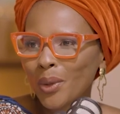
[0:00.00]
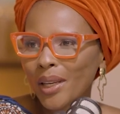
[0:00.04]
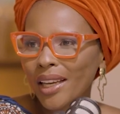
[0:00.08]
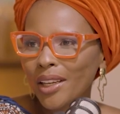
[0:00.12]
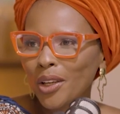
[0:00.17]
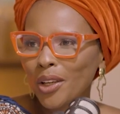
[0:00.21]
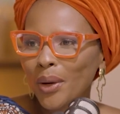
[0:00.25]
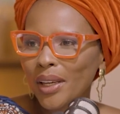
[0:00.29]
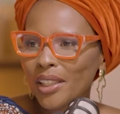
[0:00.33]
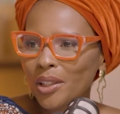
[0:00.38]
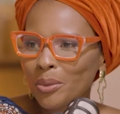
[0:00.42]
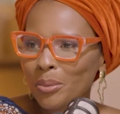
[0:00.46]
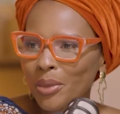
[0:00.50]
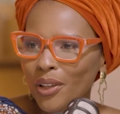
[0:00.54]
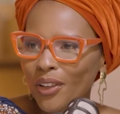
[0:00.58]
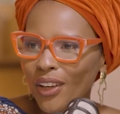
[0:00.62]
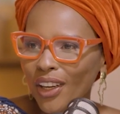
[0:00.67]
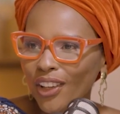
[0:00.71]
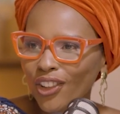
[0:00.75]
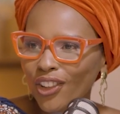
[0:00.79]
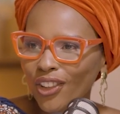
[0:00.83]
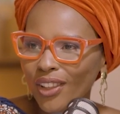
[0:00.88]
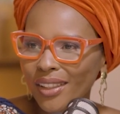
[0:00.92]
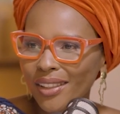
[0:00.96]
What are your
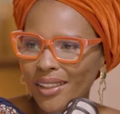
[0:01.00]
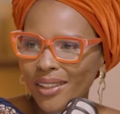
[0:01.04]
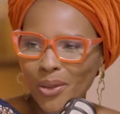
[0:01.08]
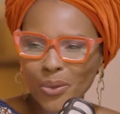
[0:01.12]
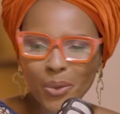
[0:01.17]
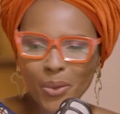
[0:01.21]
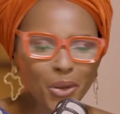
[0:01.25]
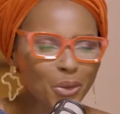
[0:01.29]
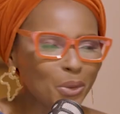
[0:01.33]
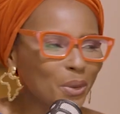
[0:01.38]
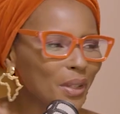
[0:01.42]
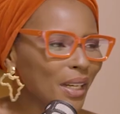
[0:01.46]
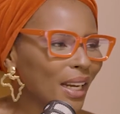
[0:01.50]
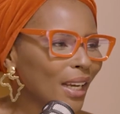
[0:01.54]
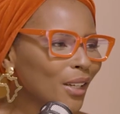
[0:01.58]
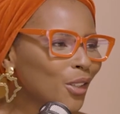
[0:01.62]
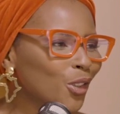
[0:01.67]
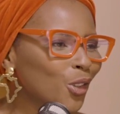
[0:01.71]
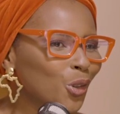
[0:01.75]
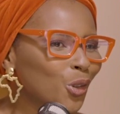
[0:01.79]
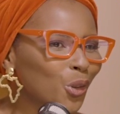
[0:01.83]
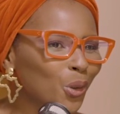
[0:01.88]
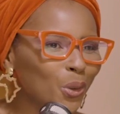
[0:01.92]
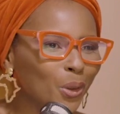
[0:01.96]
aspirations? What do you like
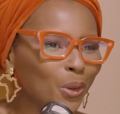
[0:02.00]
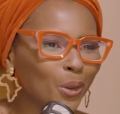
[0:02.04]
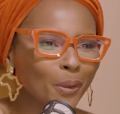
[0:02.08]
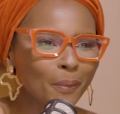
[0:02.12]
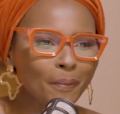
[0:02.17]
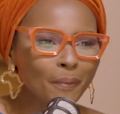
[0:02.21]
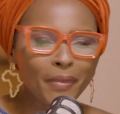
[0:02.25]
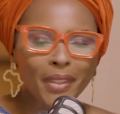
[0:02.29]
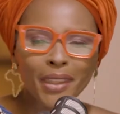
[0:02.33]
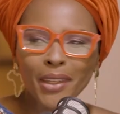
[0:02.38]
to do?